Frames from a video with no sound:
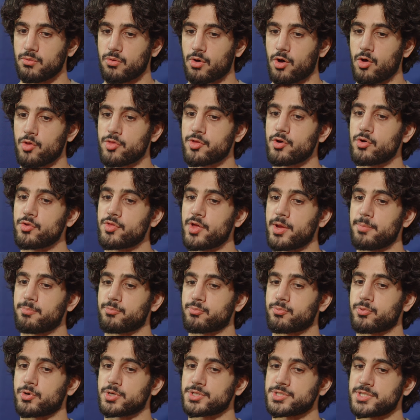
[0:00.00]
although they
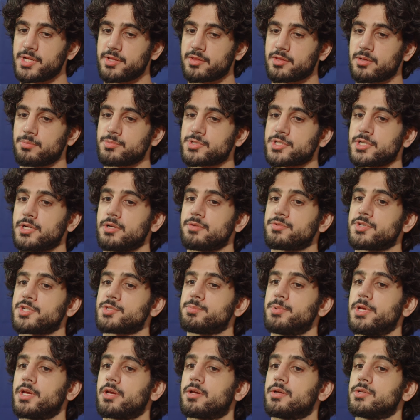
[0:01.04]
present themselves as
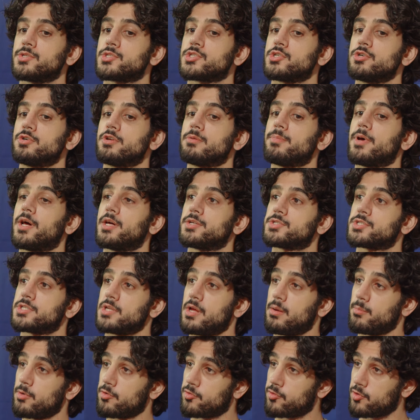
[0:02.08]
being concerned about
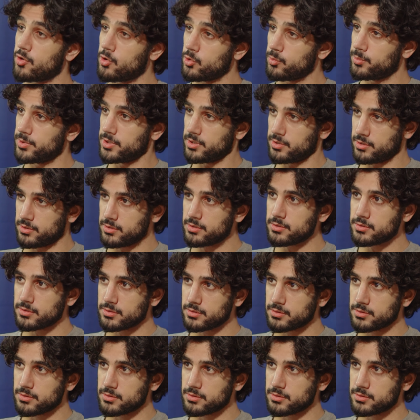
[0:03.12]
Islamophobia,